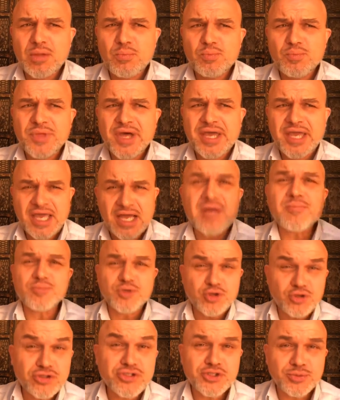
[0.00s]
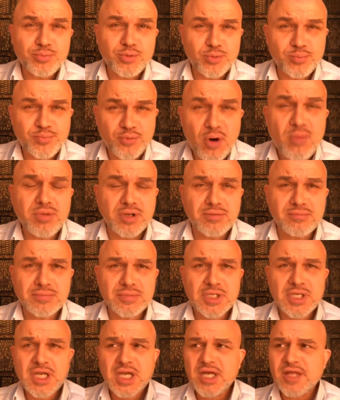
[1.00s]
they had a municipal problem
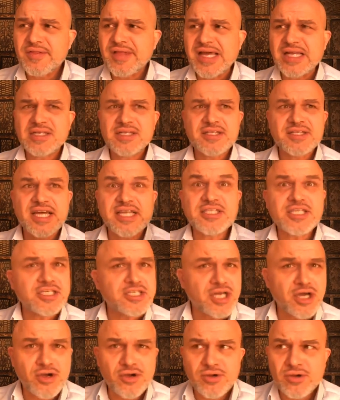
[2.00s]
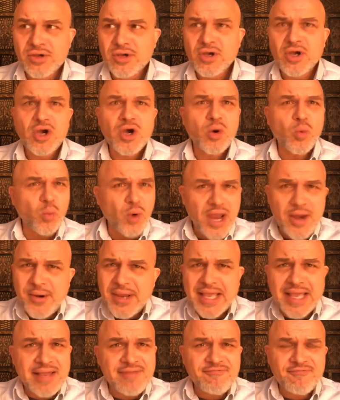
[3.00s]
that they didn't know where it
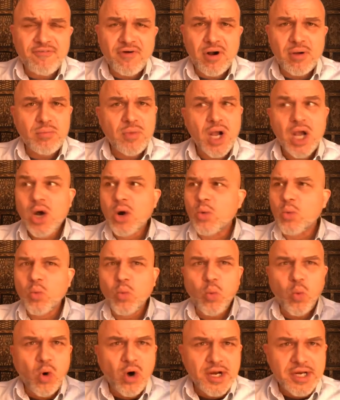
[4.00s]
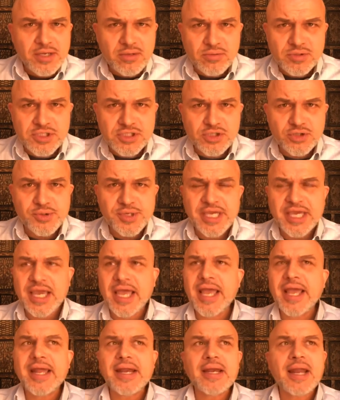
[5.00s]
came from, what it was doing,
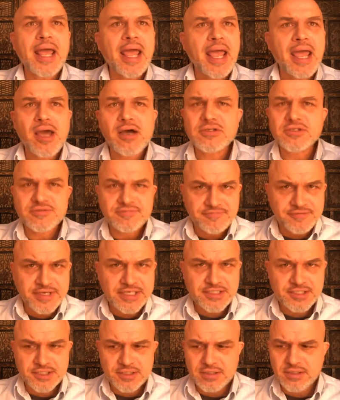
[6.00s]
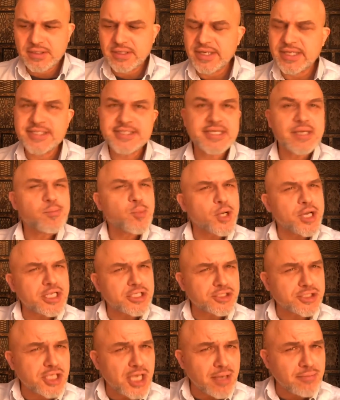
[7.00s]
and how to fix it. And then somebody
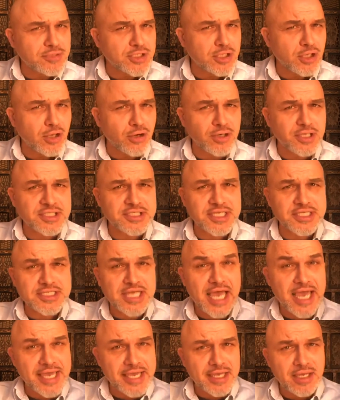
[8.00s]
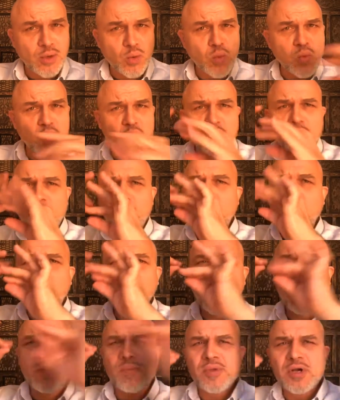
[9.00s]
just comes along and says, hey, you